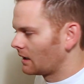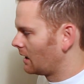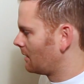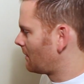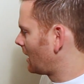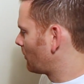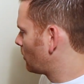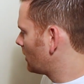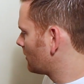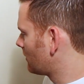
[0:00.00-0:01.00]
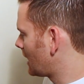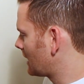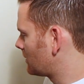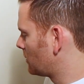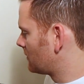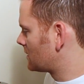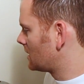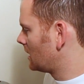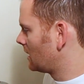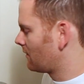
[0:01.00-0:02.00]
I would have liked to have
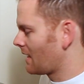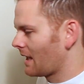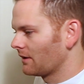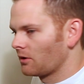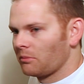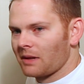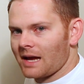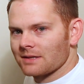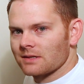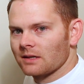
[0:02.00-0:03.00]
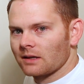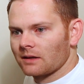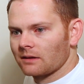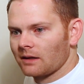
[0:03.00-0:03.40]
seen if that little plastic